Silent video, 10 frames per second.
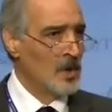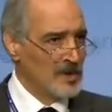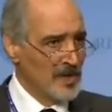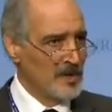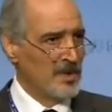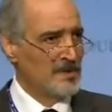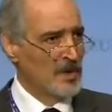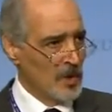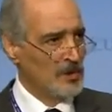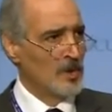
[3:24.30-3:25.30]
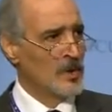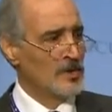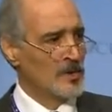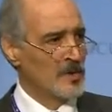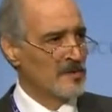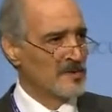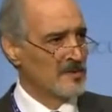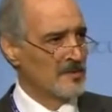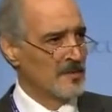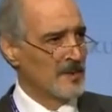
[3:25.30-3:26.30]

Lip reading: Hold on, please. Hold your horses.